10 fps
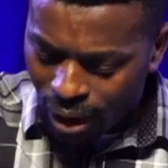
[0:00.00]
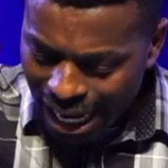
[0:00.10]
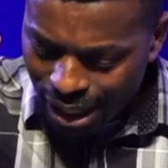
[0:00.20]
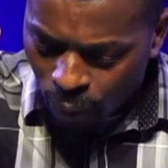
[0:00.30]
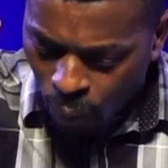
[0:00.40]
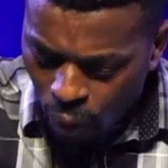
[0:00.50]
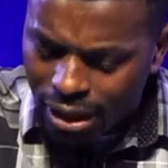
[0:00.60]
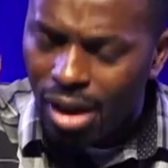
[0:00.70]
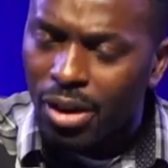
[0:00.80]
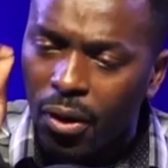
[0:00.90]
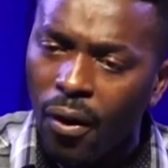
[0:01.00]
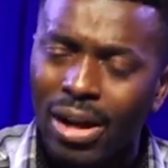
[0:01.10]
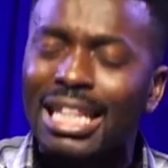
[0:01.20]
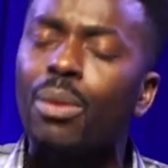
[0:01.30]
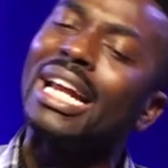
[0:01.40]
in one
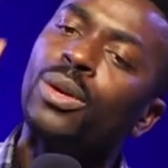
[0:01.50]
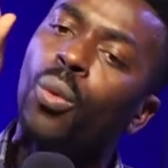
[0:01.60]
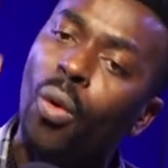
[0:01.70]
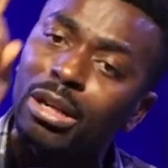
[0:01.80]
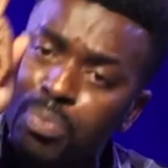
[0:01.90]
accord, they were in one